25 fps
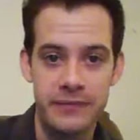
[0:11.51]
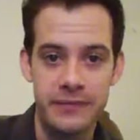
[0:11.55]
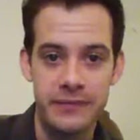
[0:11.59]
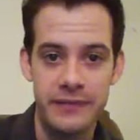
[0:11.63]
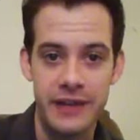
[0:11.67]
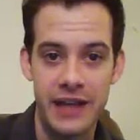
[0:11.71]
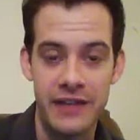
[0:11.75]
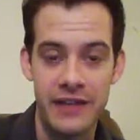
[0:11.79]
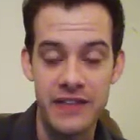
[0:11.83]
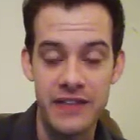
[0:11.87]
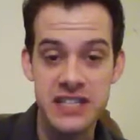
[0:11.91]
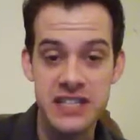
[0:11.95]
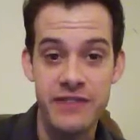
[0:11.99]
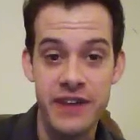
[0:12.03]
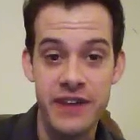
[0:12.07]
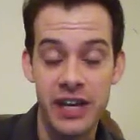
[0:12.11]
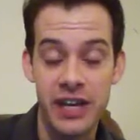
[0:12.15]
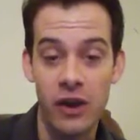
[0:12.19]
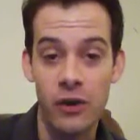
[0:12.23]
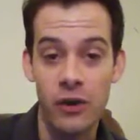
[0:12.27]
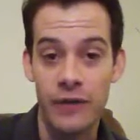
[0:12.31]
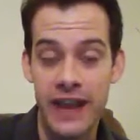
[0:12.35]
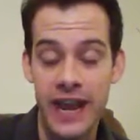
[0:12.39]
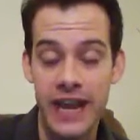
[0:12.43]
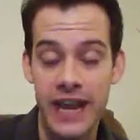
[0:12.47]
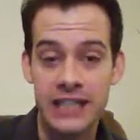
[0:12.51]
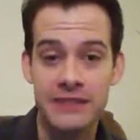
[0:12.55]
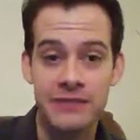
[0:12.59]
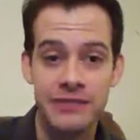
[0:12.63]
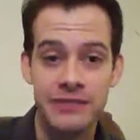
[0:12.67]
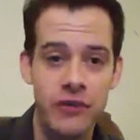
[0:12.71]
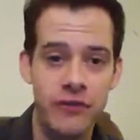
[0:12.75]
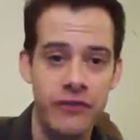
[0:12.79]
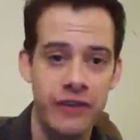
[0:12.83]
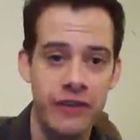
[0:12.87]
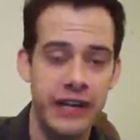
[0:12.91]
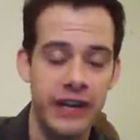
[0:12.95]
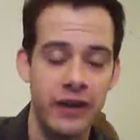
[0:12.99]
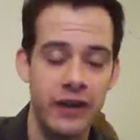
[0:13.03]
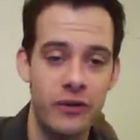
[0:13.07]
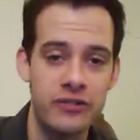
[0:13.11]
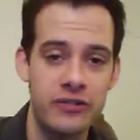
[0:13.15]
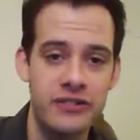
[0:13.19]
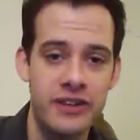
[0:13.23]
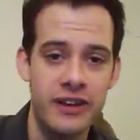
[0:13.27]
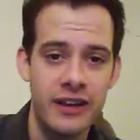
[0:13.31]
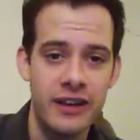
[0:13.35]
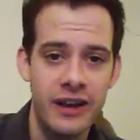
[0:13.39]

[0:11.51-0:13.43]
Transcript: In this video and the next few videos,